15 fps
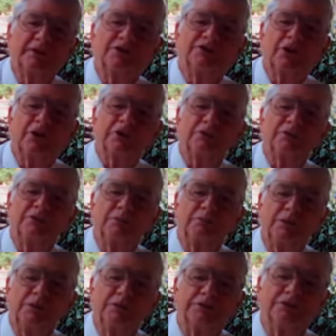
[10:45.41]
hitchhiking to
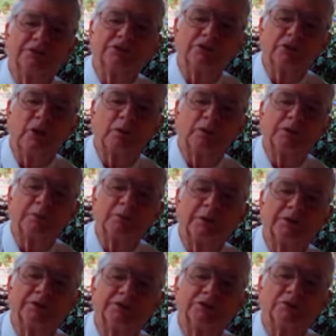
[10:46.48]
meetings and going to
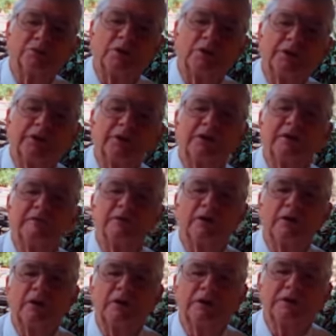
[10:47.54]
places where he didn't have
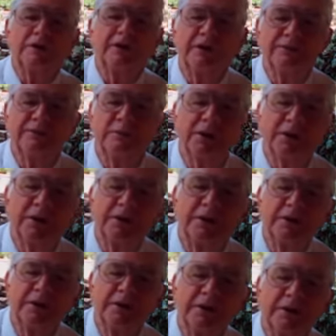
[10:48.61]
a car, he didn't have the money.